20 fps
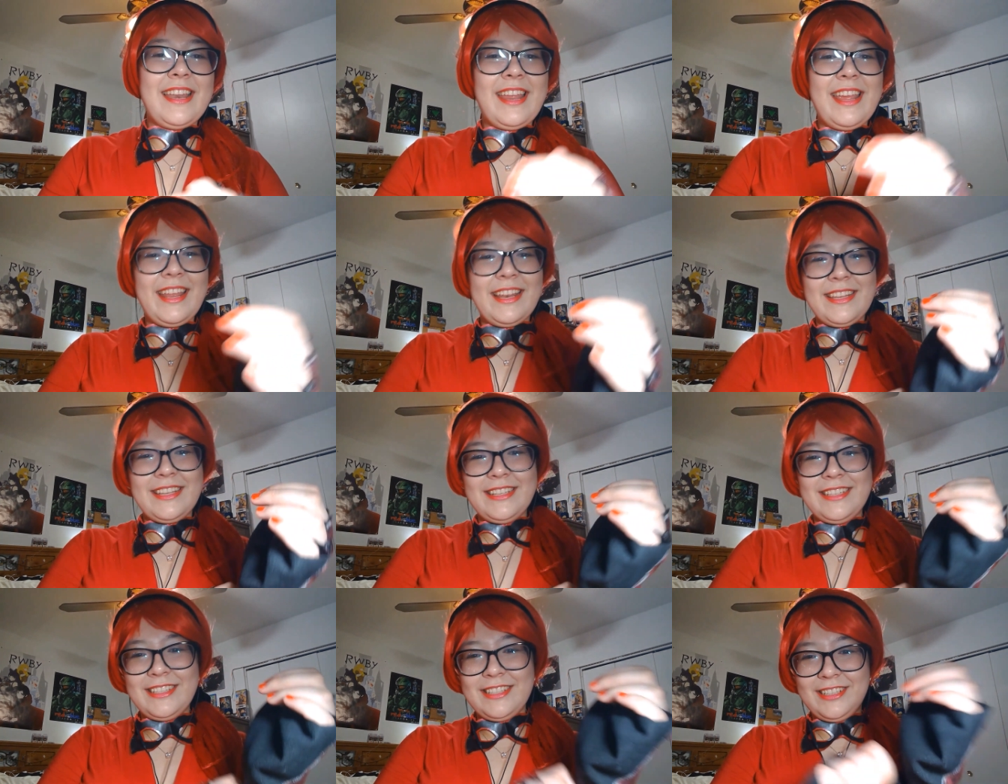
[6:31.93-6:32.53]
It.
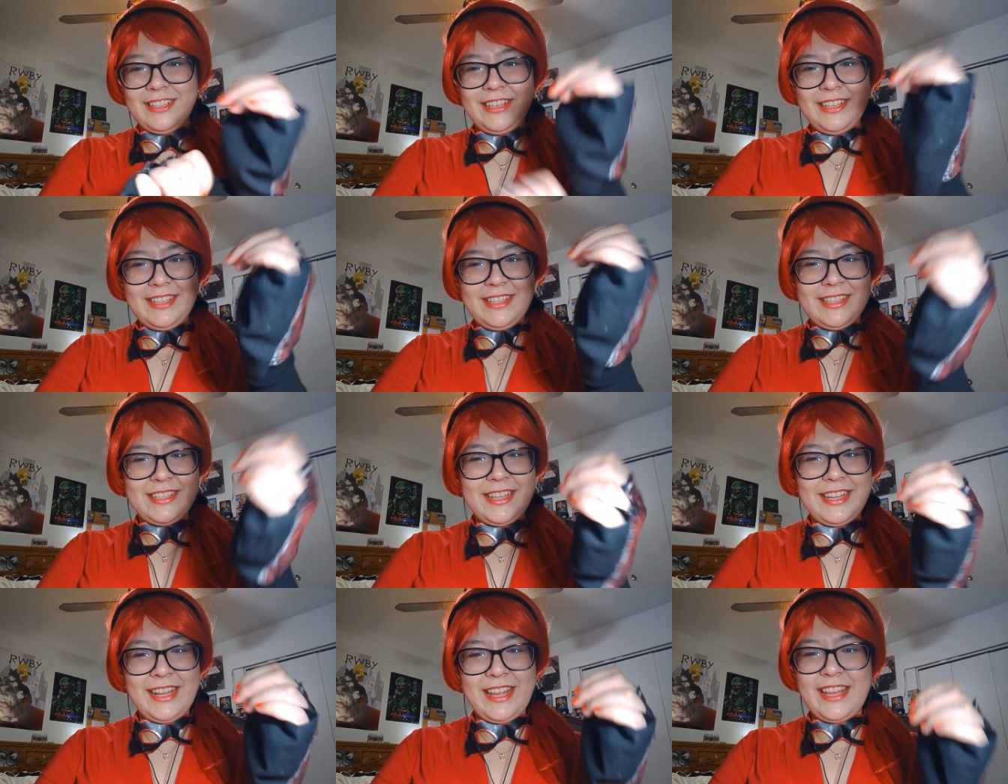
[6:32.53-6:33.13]
Sorry, this is
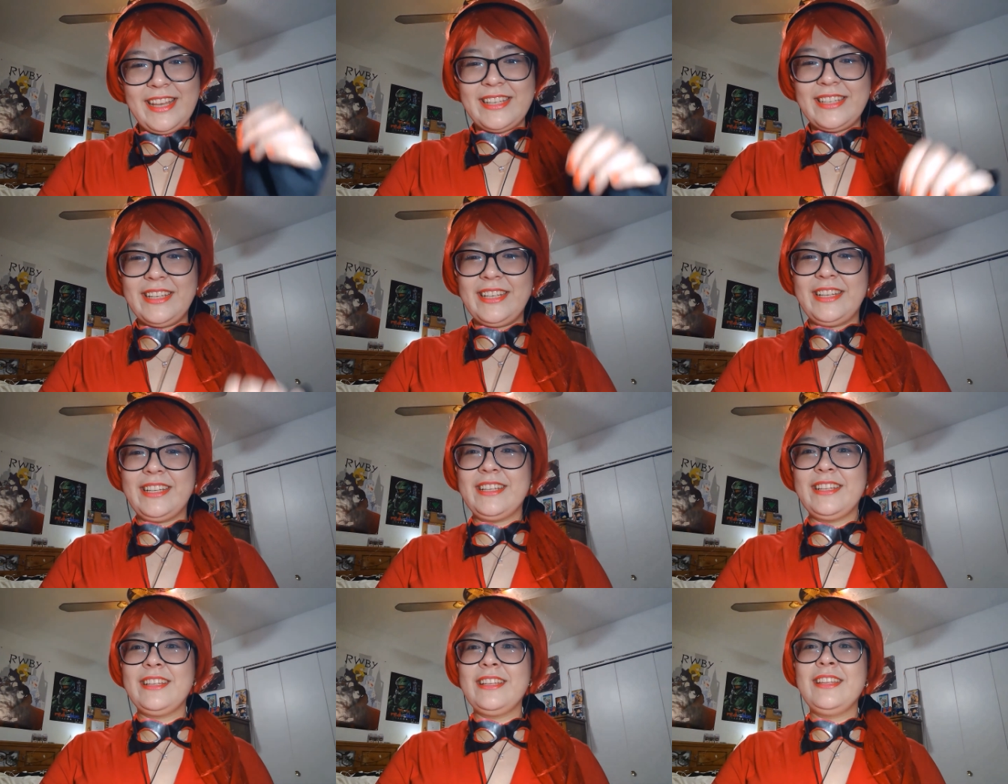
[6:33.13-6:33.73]
kind of itchy.
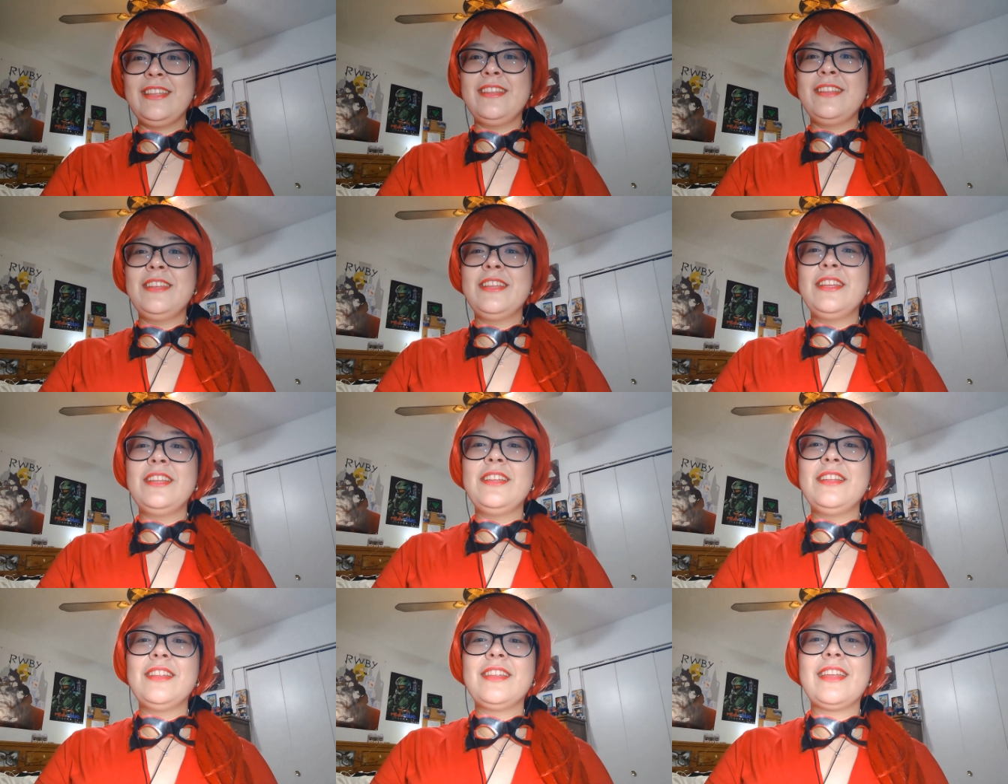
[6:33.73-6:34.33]

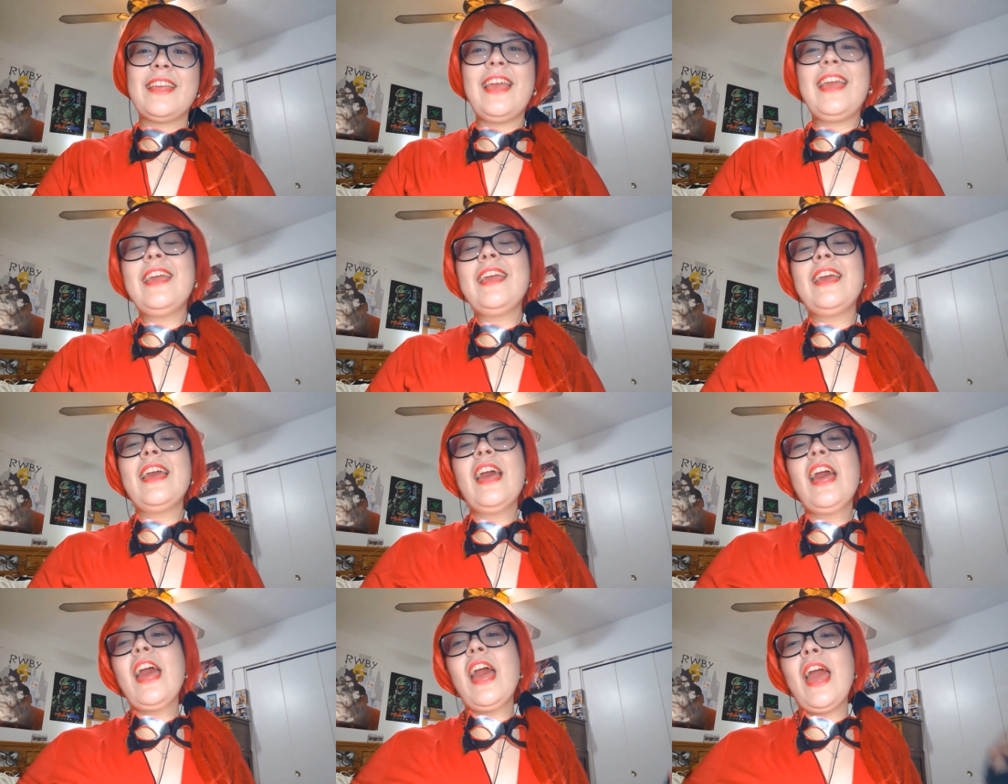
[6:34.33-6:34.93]
Okay,
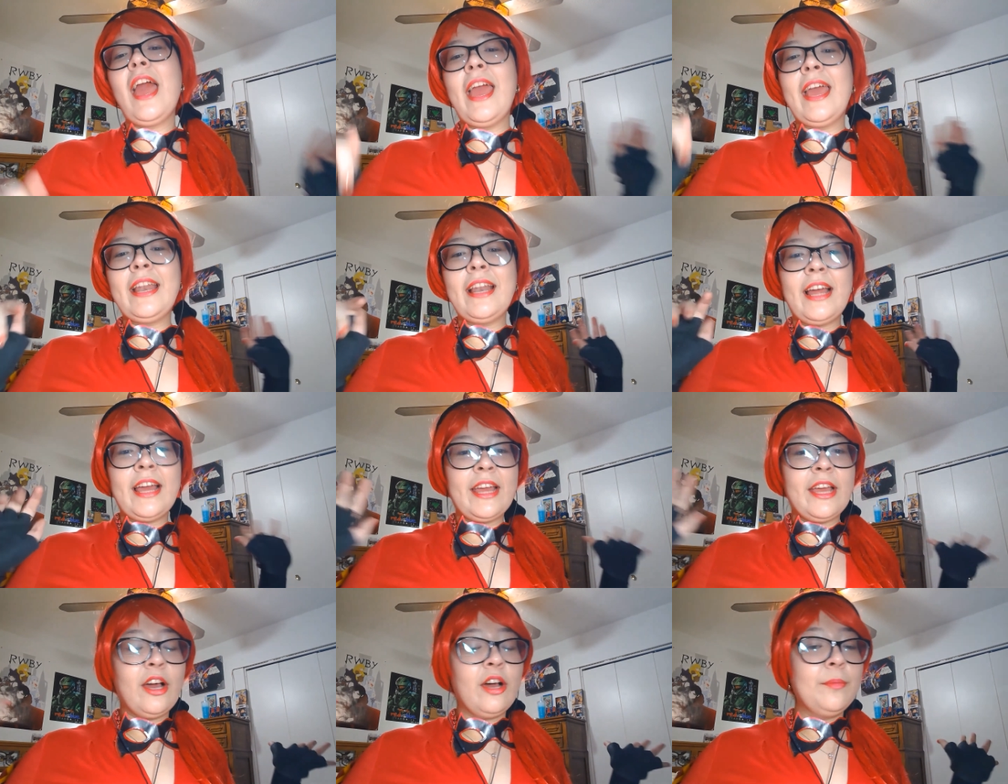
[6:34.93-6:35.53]
and
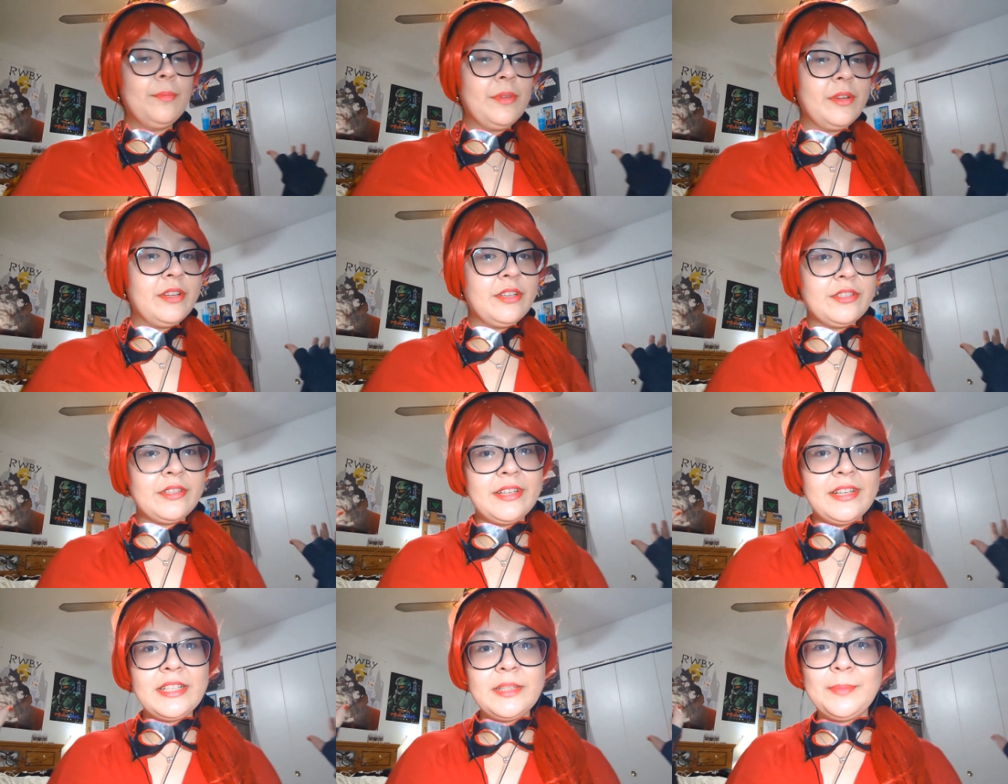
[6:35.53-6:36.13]
I hope you
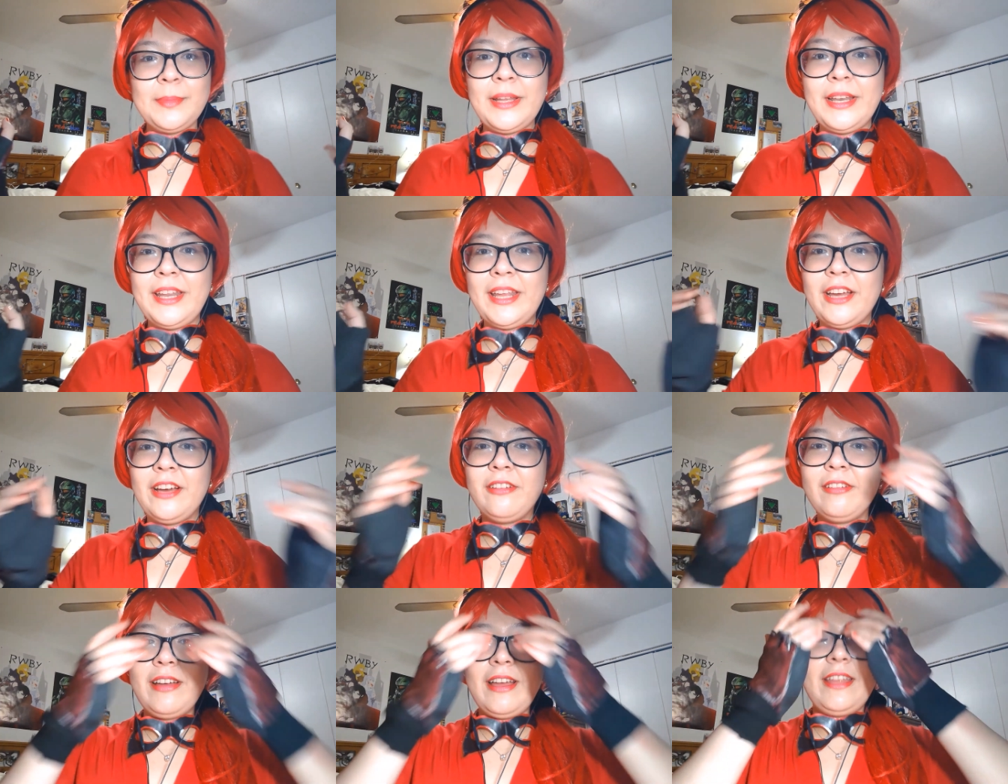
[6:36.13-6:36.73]
enjoyed this
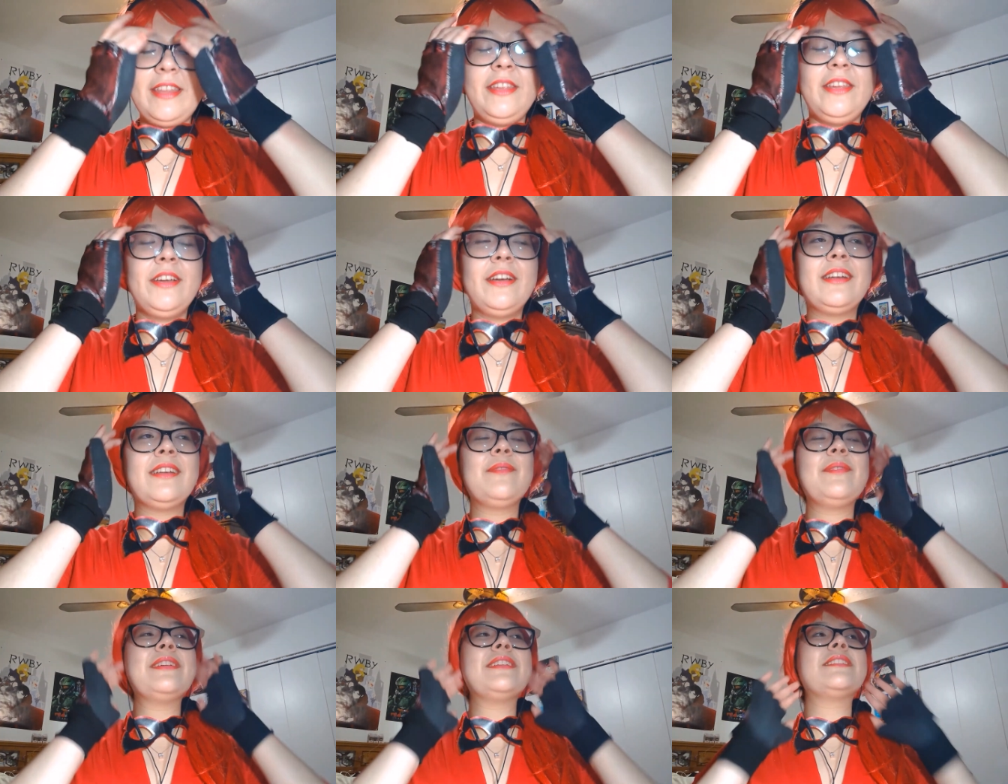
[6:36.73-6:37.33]
video, and you're
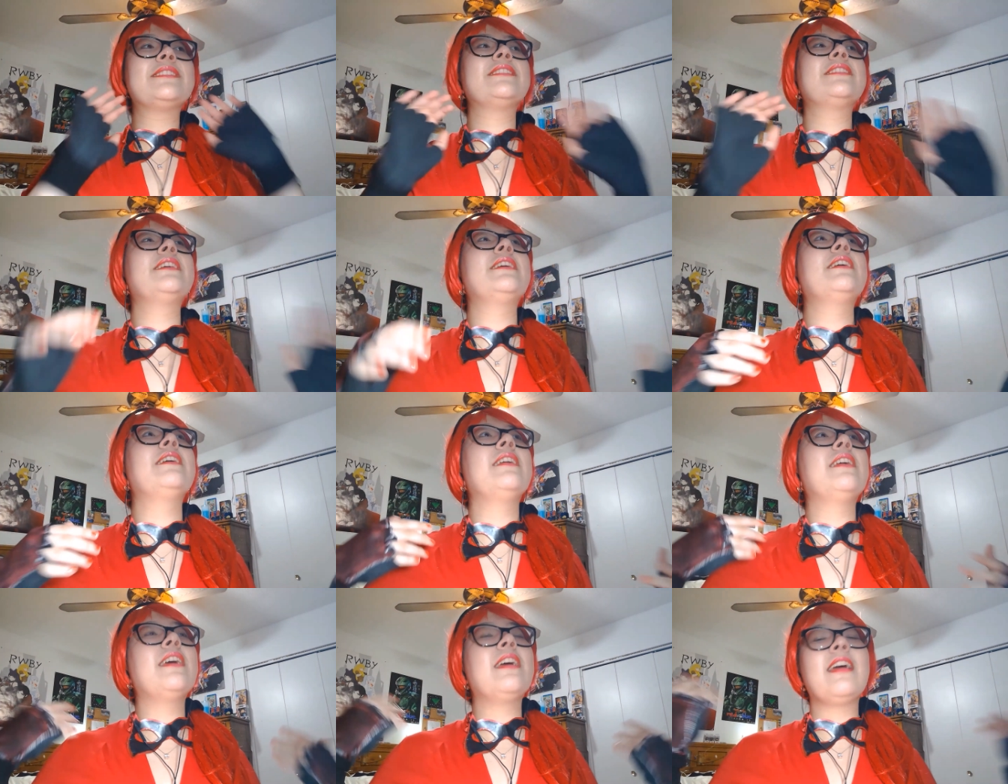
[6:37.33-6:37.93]
gonna be seeing.